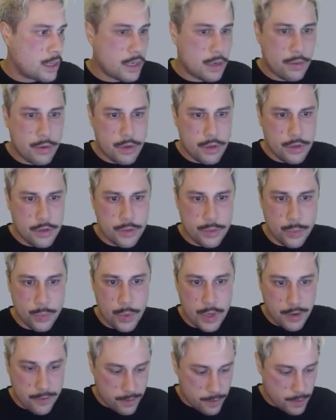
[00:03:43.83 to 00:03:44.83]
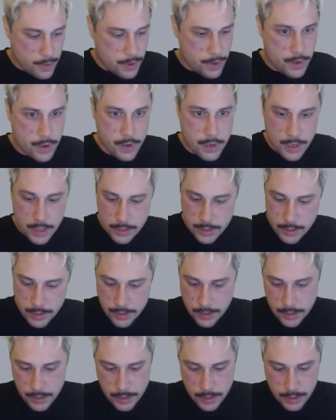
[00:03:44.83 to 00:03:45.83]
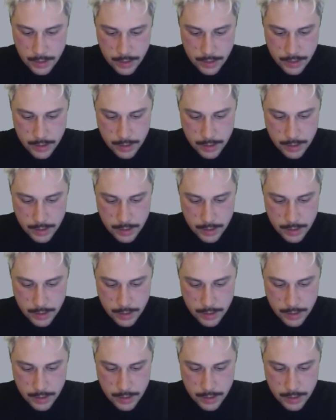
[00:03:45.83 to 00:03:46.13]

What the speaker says: want to use Weaverbird actually.